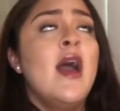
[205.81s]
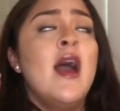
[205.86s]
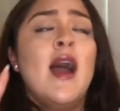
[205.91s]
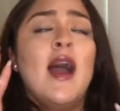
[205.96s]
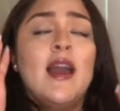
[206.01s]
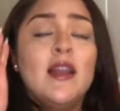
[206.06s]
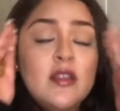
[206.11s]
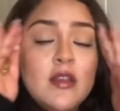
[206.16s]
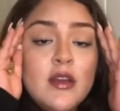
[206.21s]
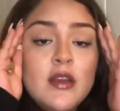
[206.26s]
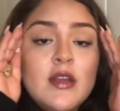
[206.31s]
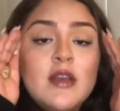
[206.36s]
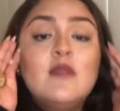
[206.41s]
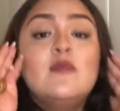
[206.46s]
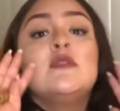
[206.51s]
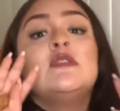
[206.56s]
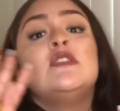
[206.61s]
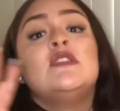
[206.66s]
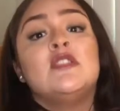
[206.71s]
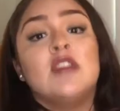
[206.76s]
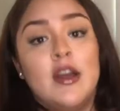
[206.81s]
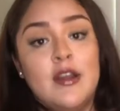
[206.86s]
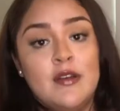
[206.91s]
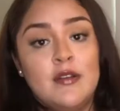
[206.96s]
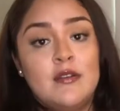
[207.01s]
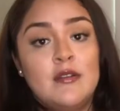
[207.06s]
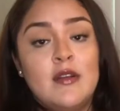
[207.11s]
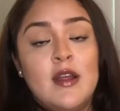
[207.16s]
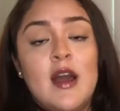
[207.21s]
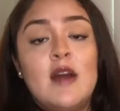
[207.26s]
I thought it was done.
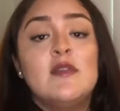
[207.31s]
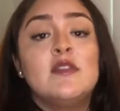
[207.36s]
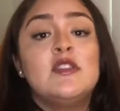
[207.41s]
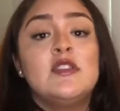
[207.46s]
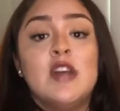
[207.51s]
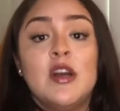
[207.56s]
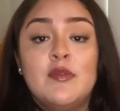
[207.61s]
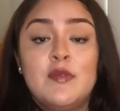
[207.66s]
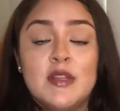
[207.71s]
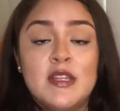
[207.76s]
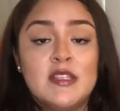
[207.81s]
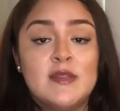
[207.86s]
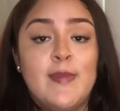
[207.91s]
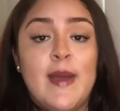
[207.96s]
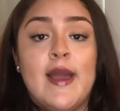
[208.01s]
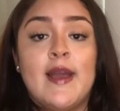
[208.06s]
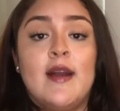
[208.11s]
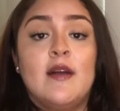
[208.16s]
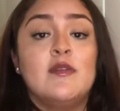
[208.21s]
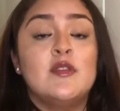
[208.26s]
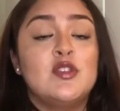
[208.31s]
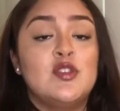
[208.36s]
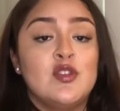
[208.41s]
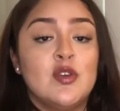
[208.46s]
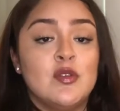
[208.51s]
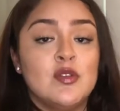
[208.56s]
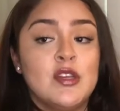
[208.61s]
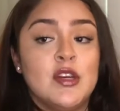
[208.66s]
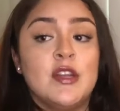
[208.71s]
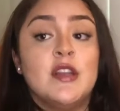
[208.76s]
I was done with this bag. I was so
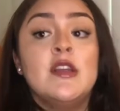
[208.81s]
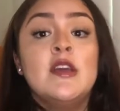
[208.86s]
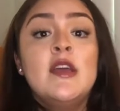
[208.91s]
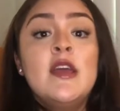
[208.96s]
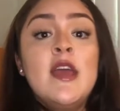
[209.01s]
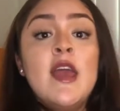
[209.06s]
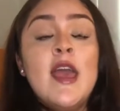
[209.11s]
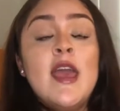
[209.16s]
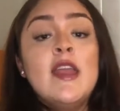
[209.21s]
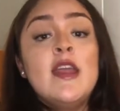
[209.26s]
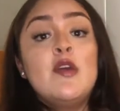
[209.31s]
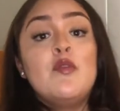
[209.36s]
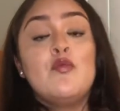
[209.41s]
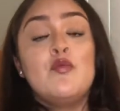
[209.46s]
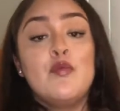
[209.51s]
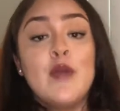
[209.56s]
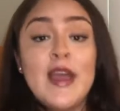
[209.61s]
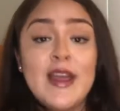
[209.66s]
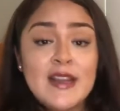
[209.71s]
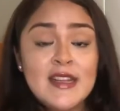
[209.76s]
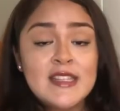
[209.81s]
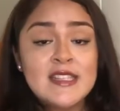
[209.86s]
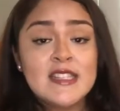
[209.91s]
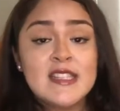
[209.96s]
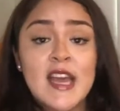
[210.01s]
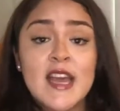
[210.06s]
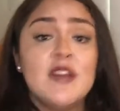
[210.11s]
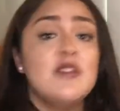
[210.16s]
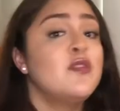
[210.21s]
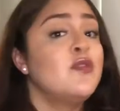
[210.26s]
done. And I ran
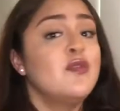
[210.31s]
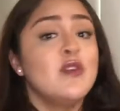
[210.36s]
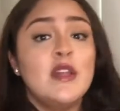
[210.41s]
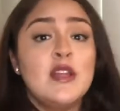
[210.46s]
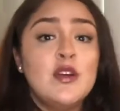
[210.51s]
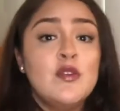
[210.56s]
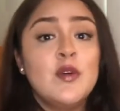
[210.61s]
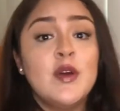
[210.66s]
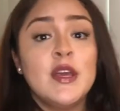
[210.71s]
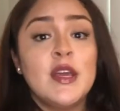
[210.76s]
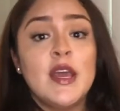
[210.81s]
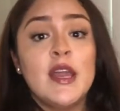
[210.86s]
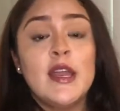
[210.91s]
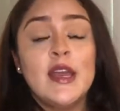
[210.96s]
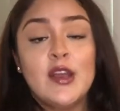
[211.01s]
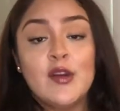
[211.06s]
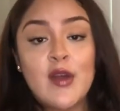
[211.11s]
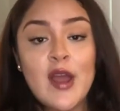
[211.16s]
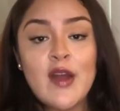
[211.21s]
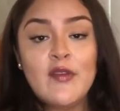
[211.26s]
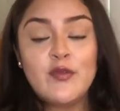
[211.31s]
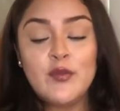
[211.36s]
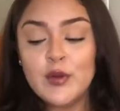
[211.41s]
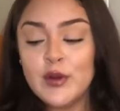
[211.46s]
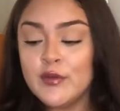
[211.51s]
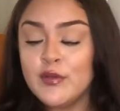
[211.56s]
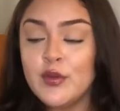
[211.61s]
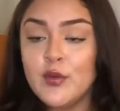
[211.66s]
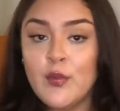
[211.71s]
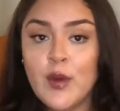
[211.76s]
inside really quick, and I grabbed one
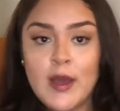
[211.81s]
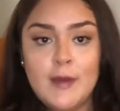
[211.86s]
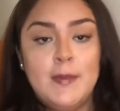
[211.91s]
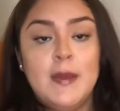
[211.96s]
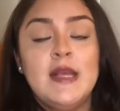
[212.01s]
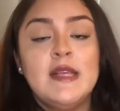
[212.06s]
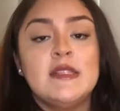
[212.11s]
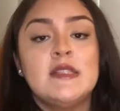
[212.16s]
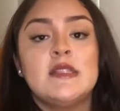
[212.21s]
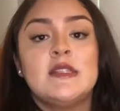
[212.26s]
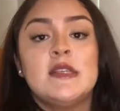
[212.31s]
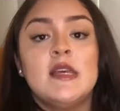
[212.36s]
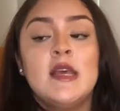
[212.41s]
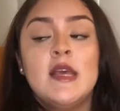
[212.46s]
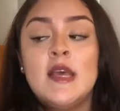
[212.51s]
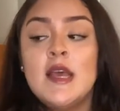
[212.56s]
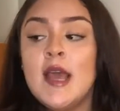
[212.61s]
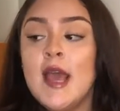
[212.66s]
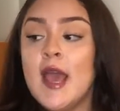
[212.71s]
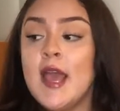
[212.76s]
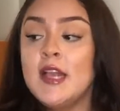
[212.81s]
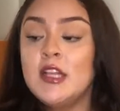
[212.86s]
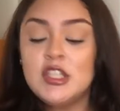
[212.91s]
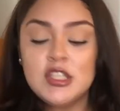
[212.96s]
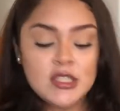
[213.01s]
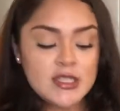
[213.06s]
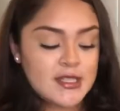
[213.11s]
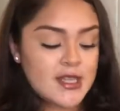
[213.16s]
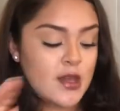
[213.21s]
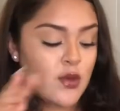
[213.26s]
of the wipies and
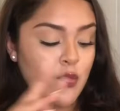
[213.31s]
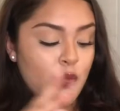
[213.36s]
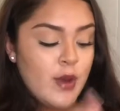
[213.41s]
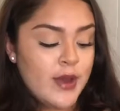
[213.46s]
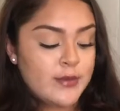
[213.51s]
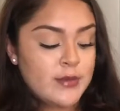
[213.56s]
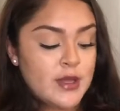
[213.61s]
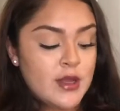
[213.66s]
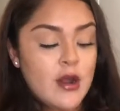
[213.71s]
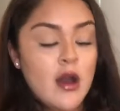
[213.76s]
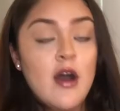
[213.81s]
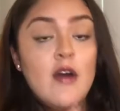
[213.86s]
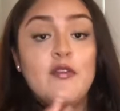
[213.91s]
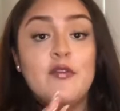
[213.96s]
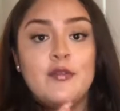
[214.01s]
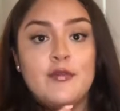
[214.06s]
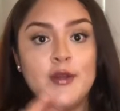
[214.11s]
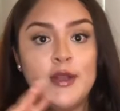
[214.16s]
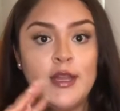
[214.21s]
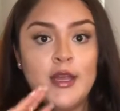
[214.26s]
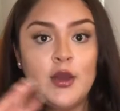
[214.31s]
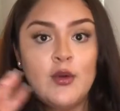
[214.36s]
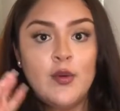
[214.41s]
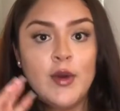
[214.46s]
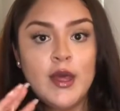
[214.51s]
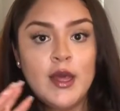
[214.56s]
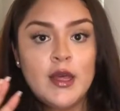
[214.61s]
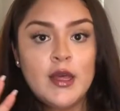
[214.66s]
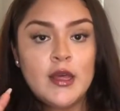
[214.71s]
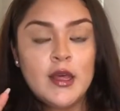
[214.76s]
just like wiped it off really
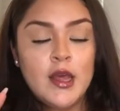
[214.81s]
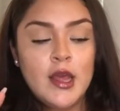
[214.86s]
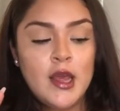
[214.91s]
quick,